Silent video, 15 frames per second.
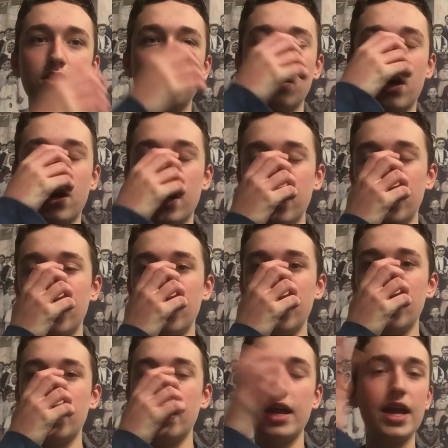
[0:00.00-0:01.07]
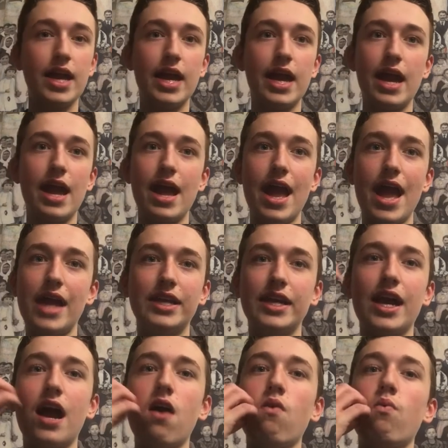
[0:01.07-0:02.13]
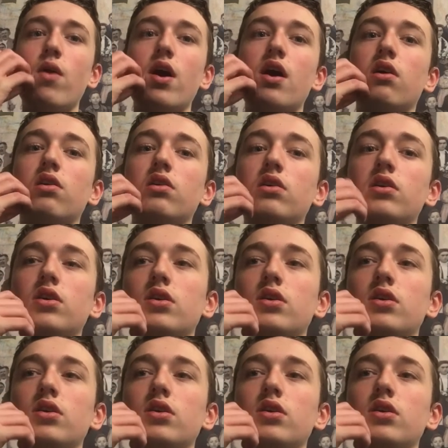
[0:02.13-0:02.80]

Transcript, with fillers: not ending out well.